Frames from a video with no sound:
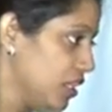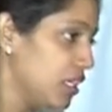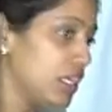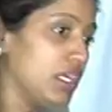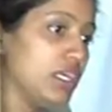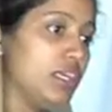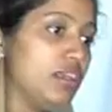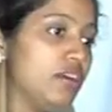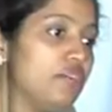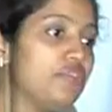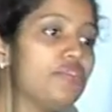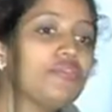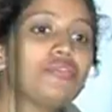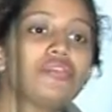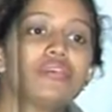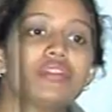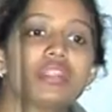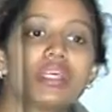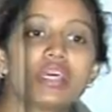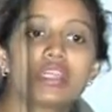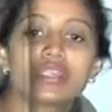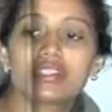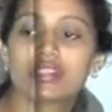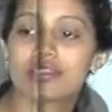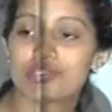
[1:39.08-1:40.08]
If
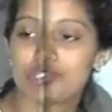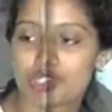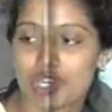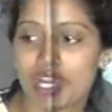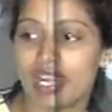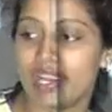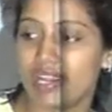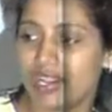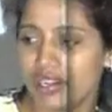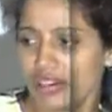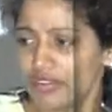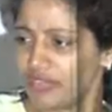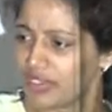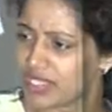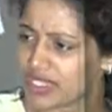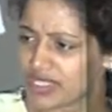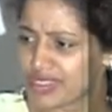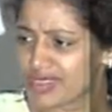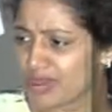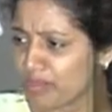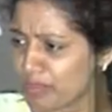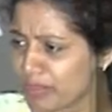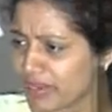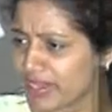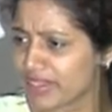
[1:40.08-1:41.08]
there is a child, very
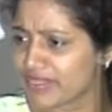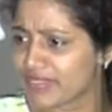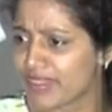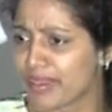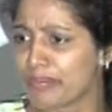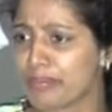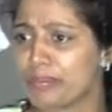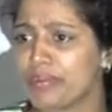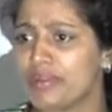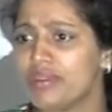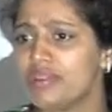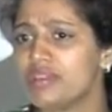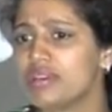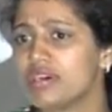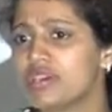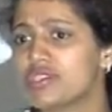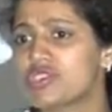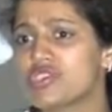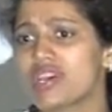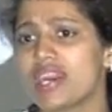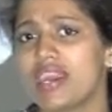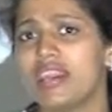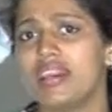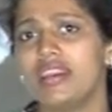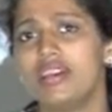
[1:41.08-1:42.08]
simple example, a
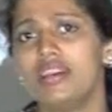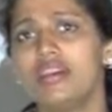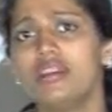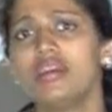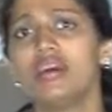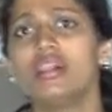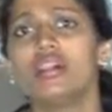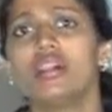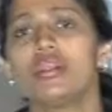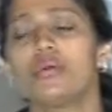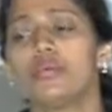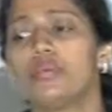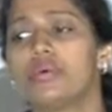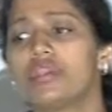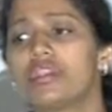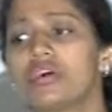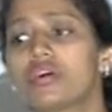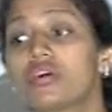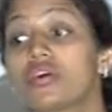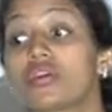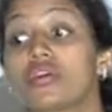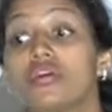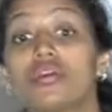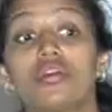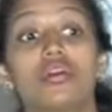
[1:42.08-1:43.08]
child with a
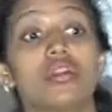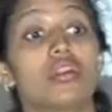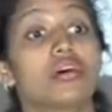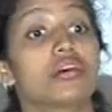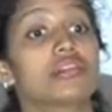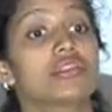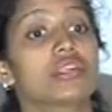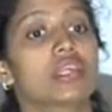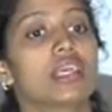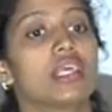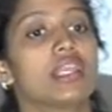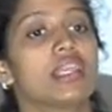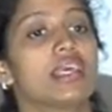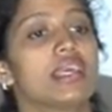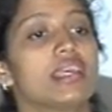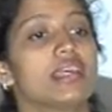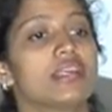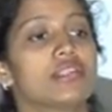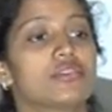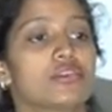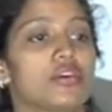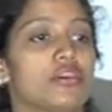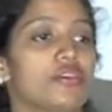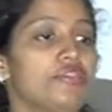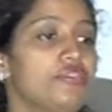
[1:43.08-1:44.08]
chronological
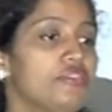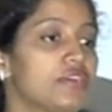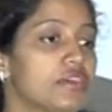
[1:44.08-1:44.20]
age of